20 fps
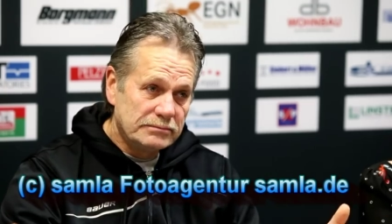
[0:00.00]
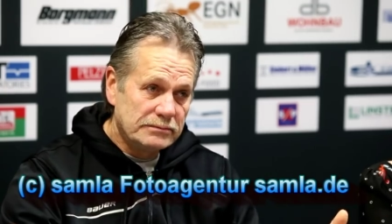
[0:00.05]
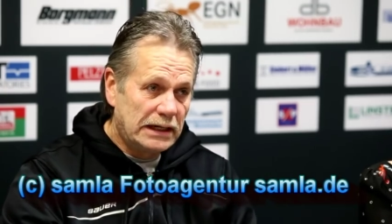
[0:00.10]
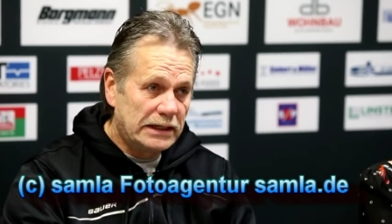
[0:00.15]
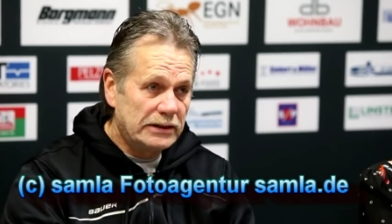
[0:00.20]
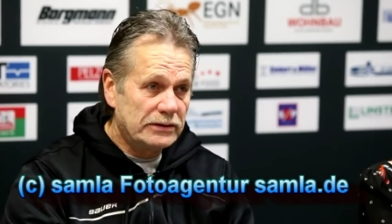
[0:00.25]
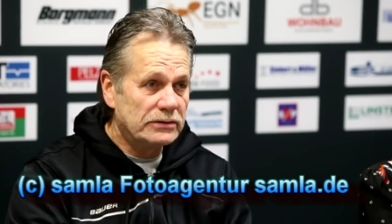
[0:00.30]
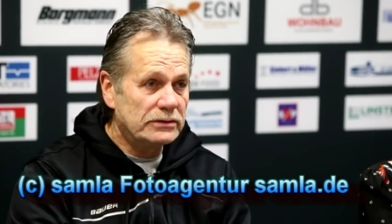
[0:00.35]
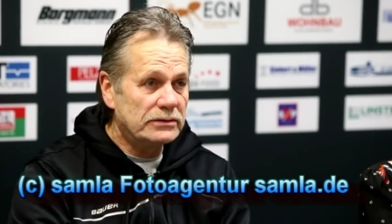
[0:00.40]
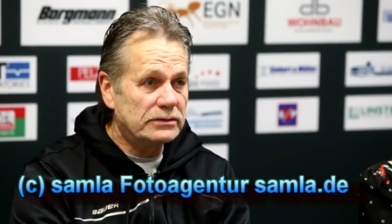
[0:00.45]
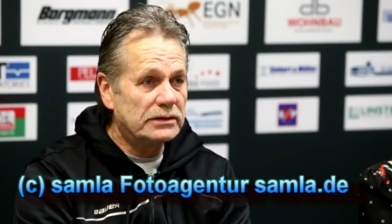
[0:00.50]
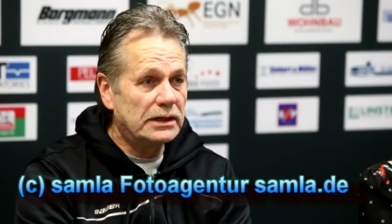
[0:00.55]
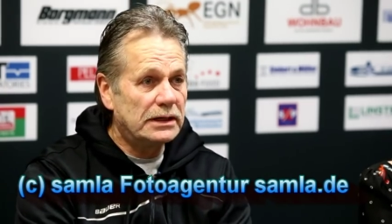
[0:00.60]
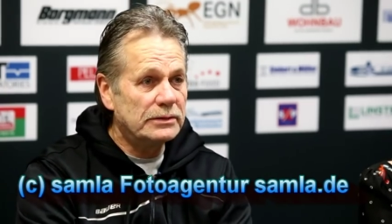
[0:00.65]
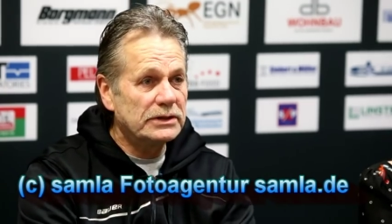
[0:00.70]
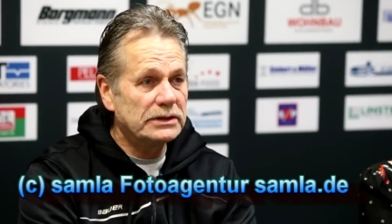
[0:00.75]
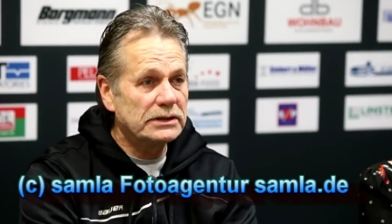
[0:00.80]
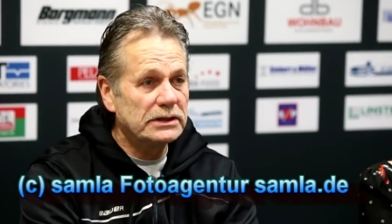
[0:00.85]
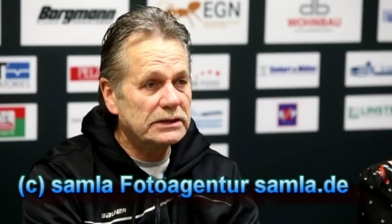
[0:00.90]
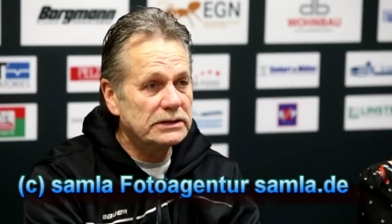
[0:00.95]
I don't know.
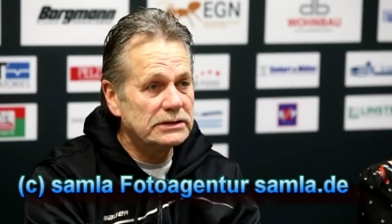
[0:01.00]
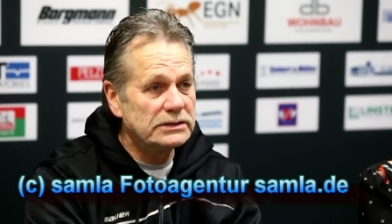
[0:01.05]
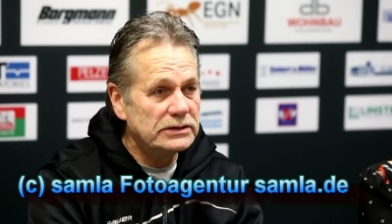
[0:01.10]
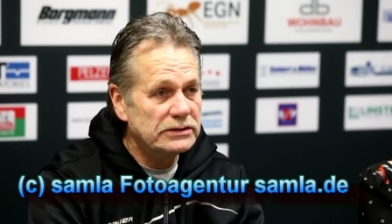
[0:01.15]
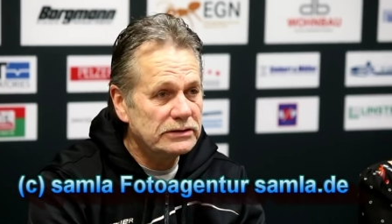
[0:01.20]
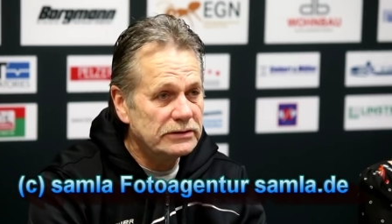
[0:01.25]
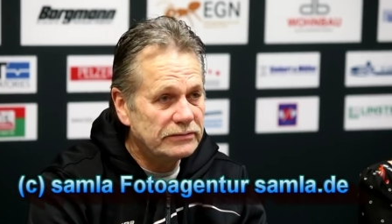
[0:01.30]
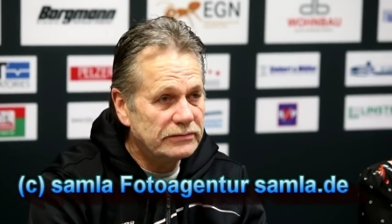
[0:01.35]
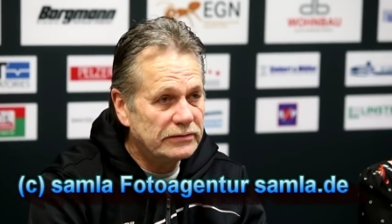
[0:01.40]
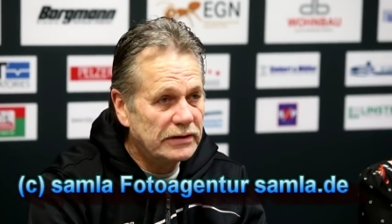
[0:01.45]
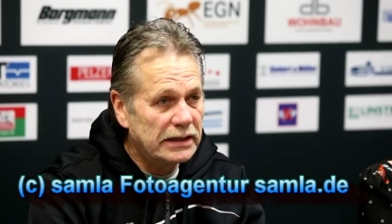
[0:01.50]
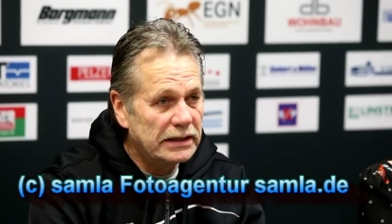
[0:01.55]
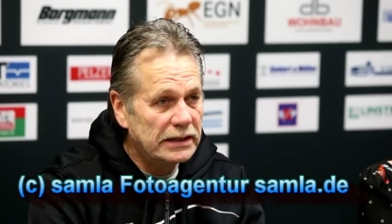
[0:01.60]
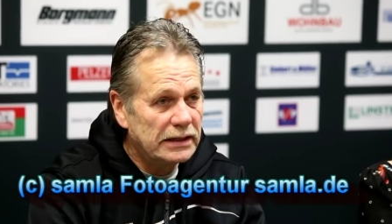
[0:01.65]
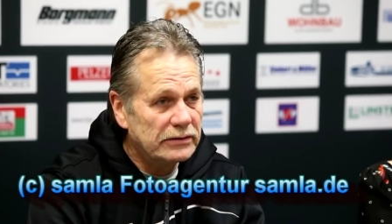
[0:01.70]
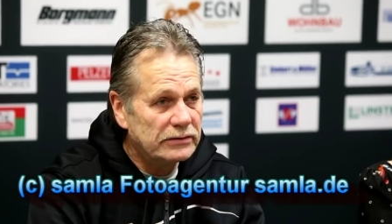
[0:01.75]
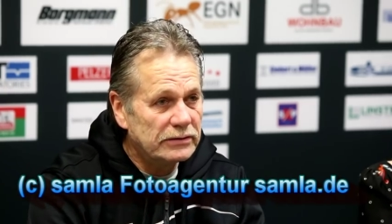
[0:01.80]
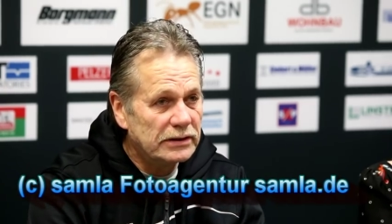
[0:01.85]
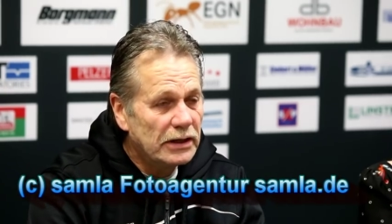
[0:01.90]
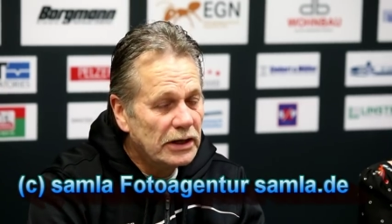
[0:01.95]
I'm going to continue to find
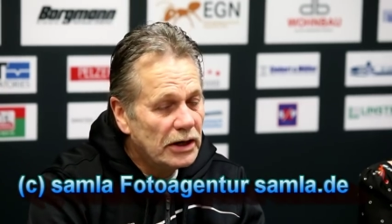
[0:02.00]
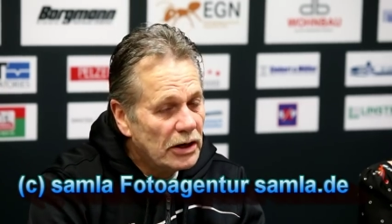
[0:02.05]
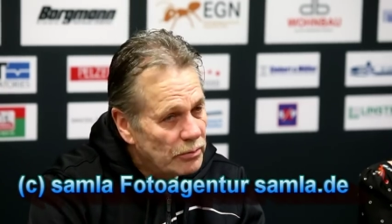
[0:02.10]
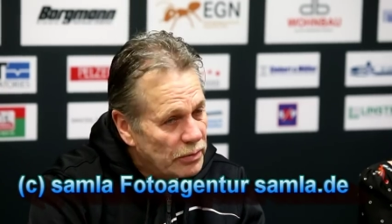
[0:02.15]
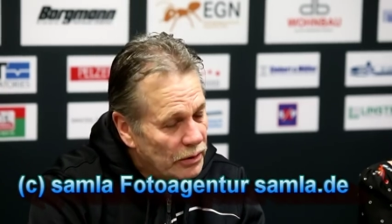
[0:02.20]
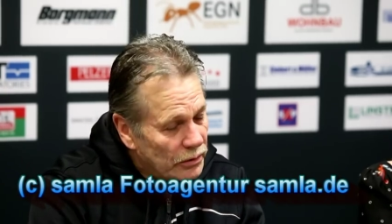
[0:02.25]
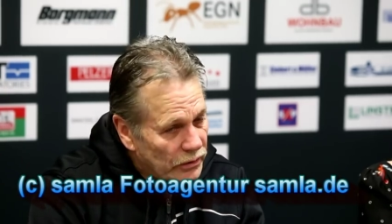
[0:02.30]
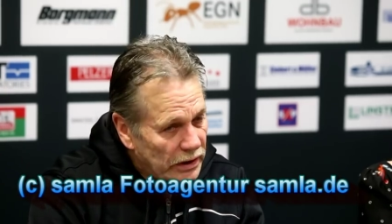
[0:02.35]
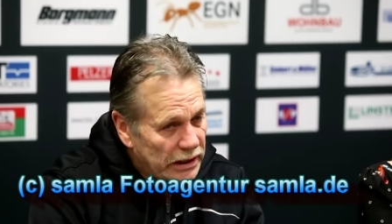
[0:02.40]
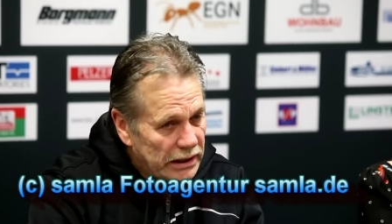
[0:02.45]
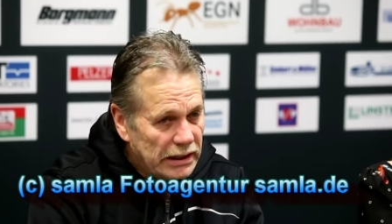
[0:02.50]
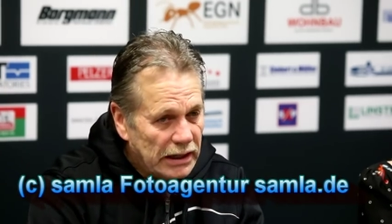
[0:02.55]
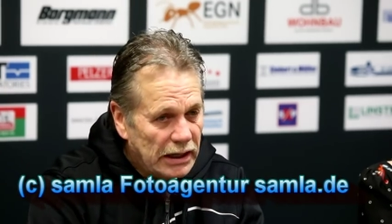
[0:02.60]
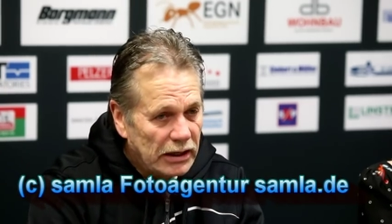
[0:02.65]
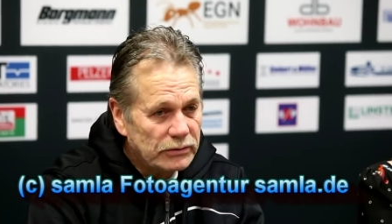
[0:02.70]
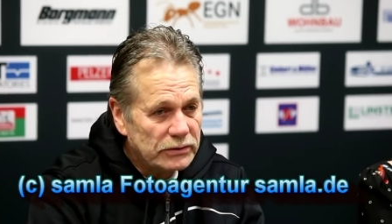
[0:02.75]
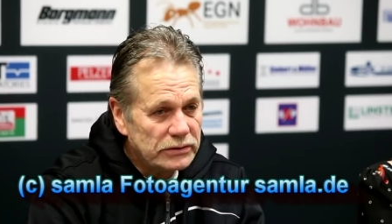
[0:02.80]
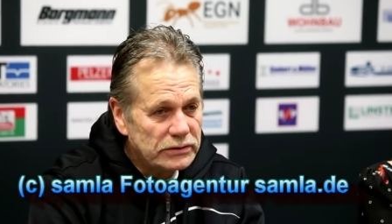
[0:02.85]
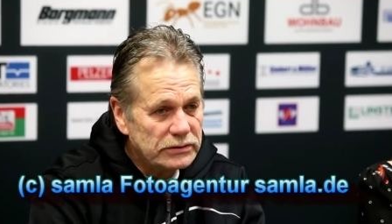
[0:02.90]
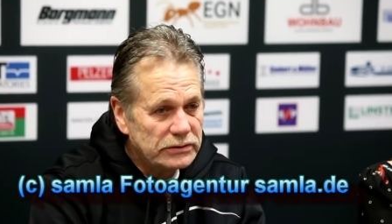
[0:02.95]
out. But right
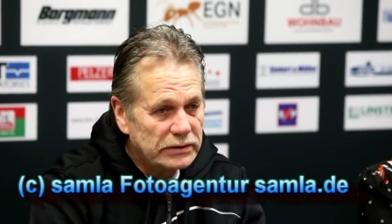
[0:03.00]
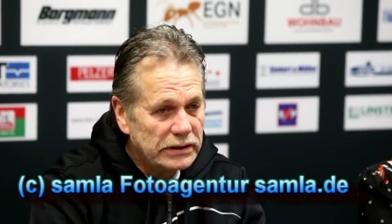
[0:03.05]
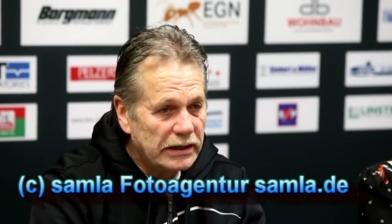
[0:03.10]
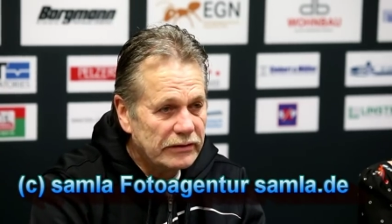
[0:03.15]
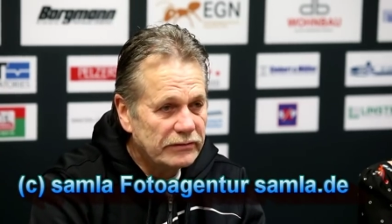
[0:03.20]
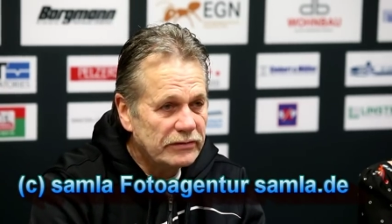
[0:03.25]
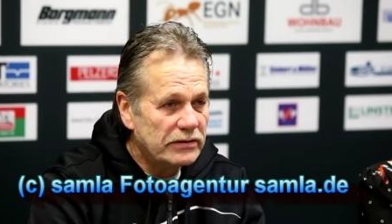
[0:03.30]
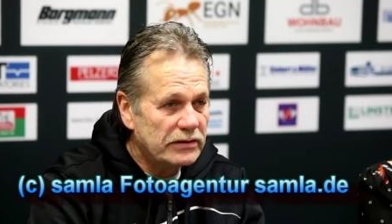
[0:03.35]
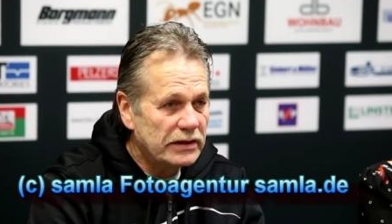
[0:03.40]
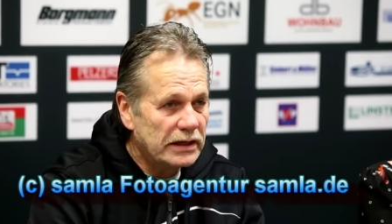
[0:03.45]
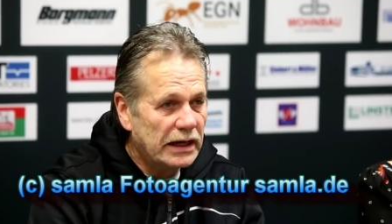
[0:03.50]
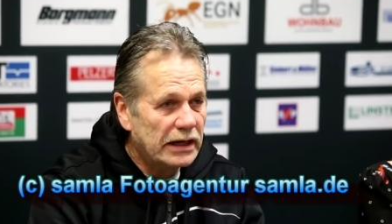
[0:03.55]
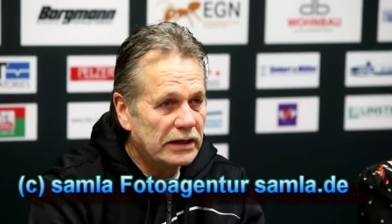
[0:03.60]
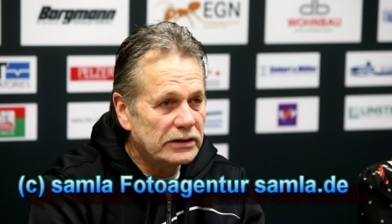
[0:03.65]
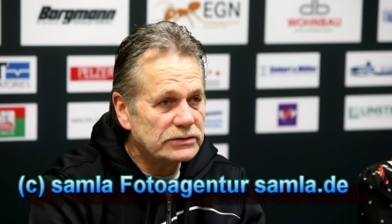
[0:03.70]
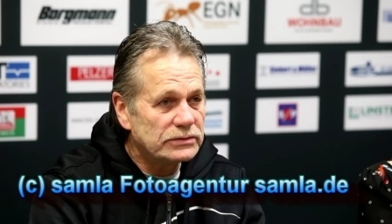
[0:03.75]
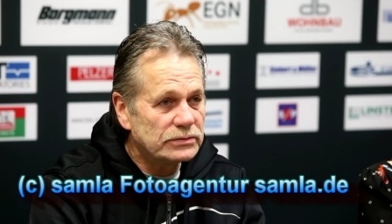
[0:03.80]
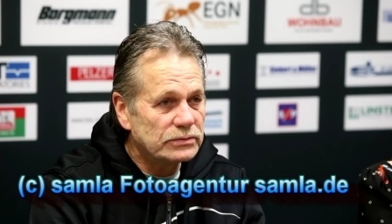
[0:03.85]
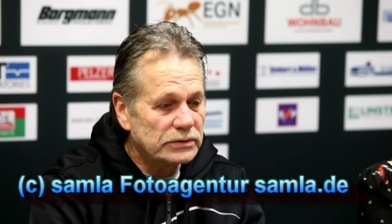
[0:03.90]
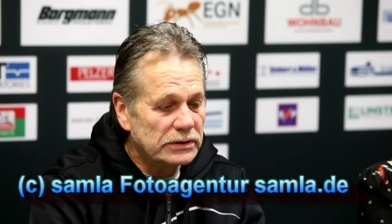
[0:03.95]
now we're doing everything
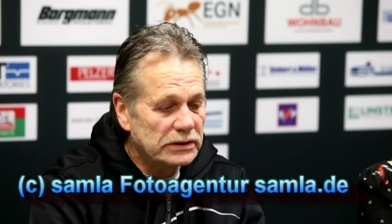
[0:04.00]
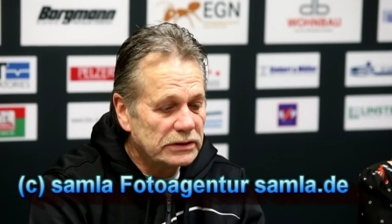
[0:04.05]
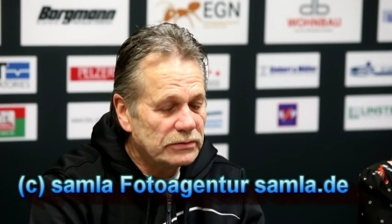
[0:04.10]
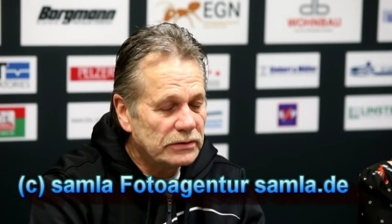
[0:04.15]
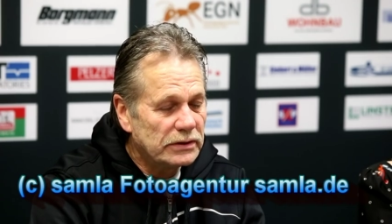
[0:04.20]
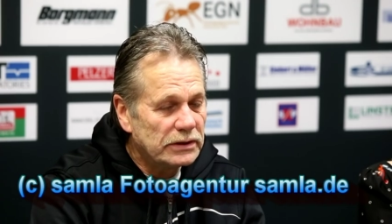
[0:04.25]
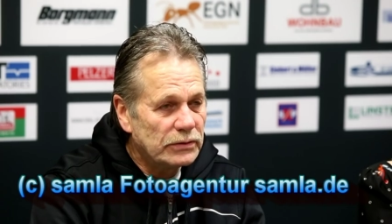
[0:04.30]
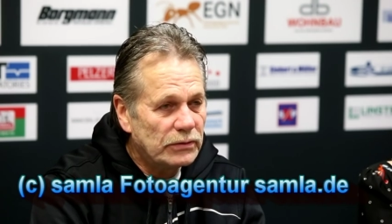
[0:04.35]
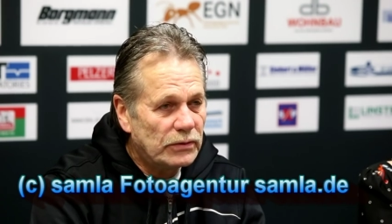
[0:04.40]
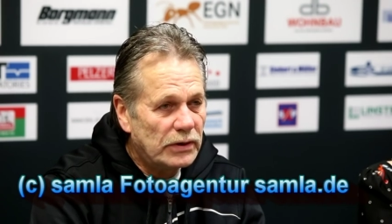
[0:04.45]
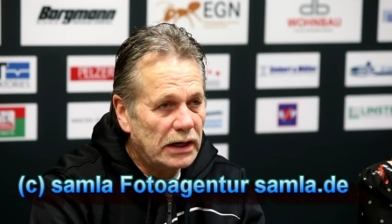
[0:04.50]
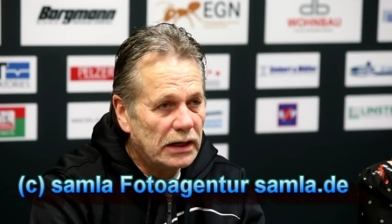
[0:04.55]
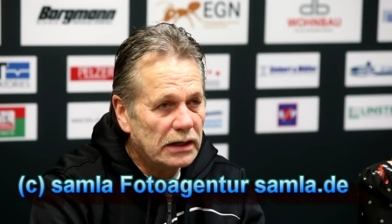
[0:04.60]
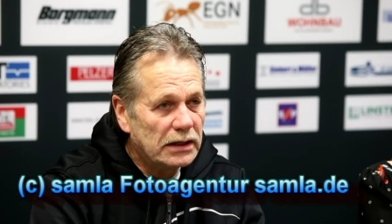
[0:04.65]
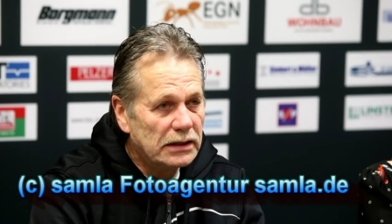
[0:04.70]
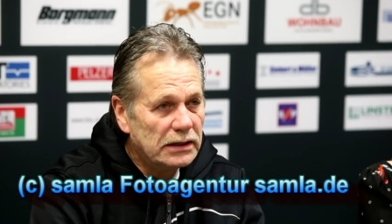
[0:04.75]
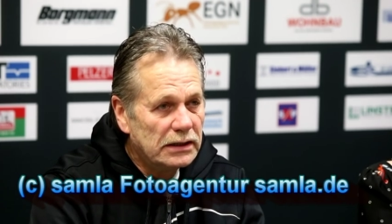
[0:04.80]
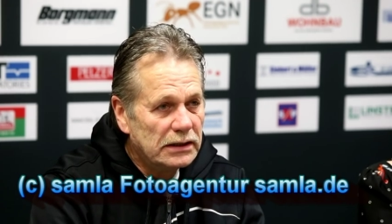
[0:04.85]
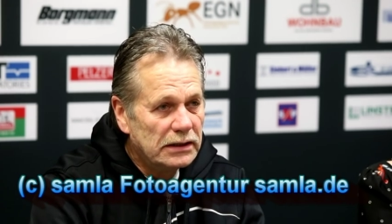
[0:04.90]
else really, really well.